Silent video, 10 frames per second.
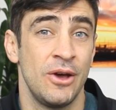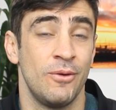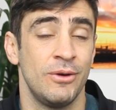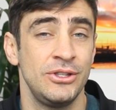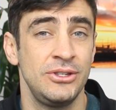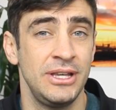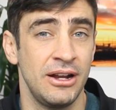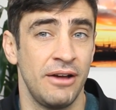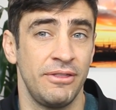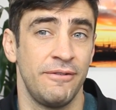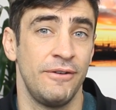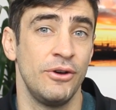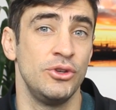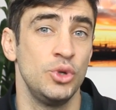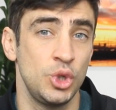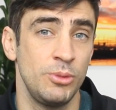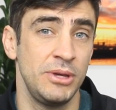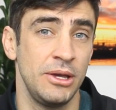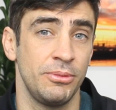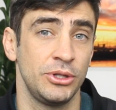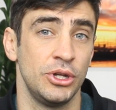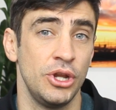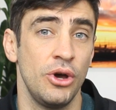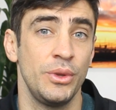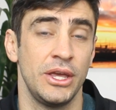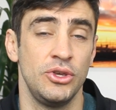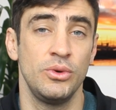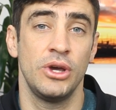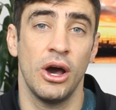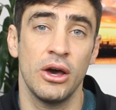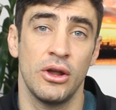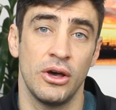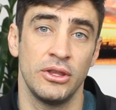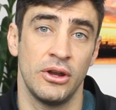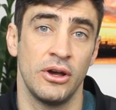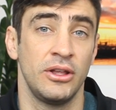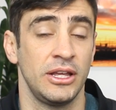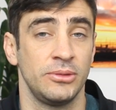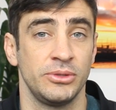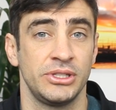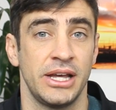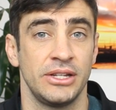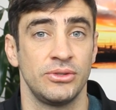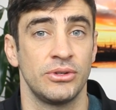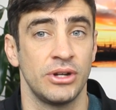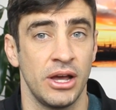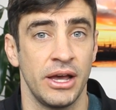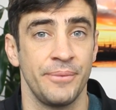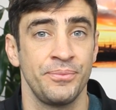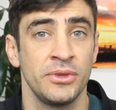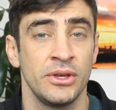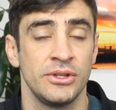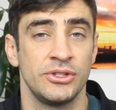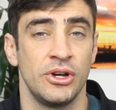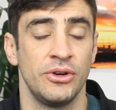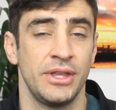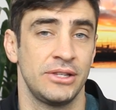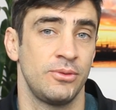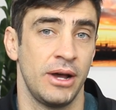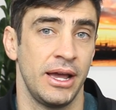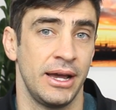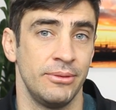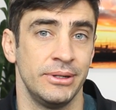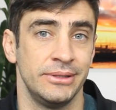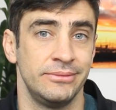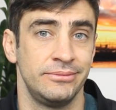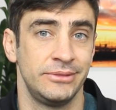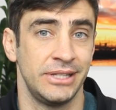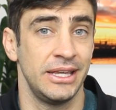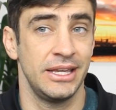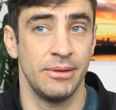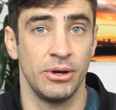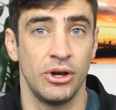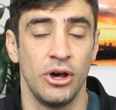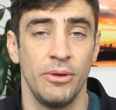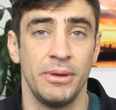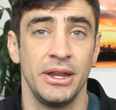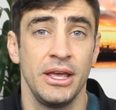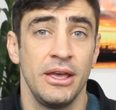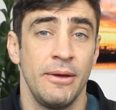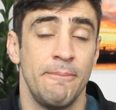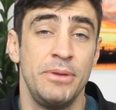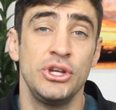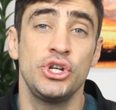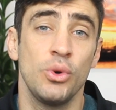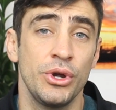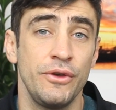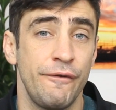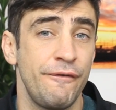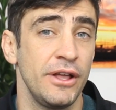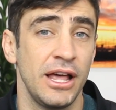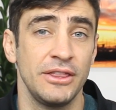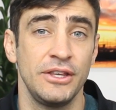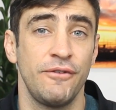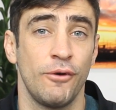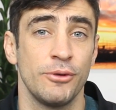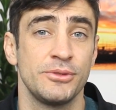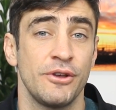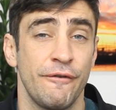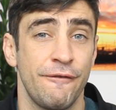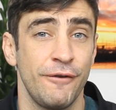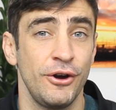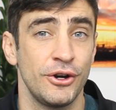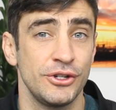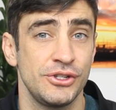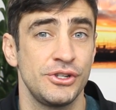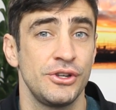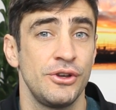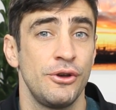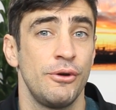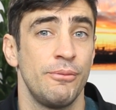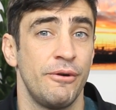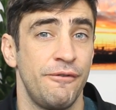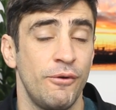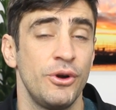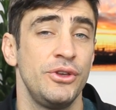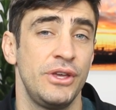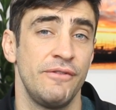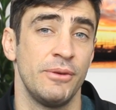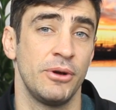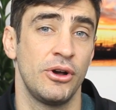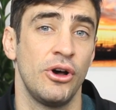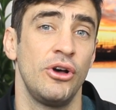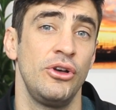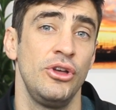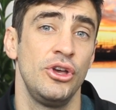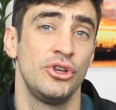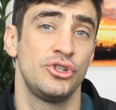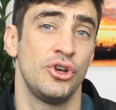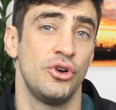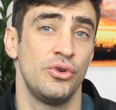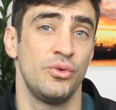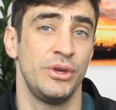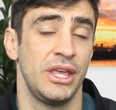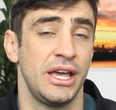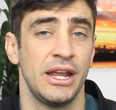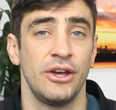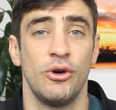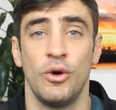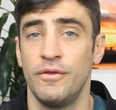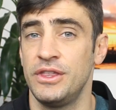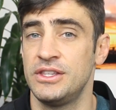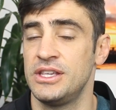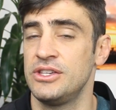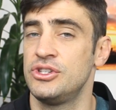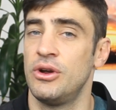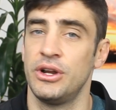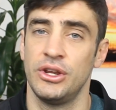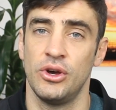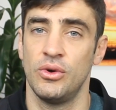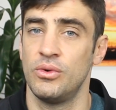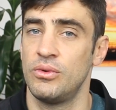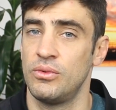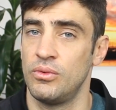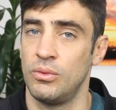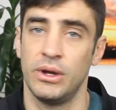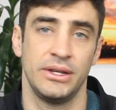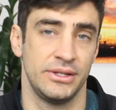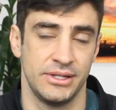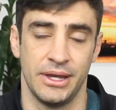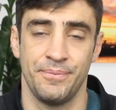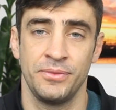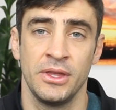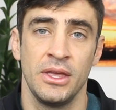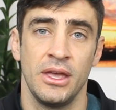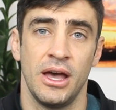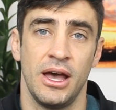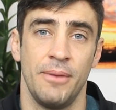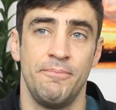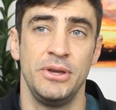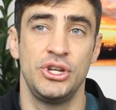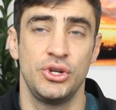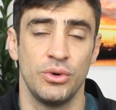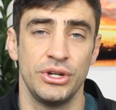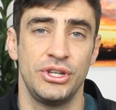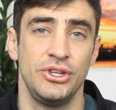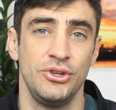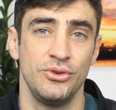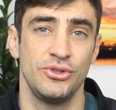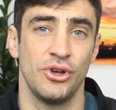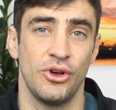Once you get off the phone, you should be able to know that you got on the non collectible status or not. So that's why I would say you give them a call, but be sure you fill out these forms first before you give them a call. So when they kind of go over these things, you already know what to say. Uh, be sure to use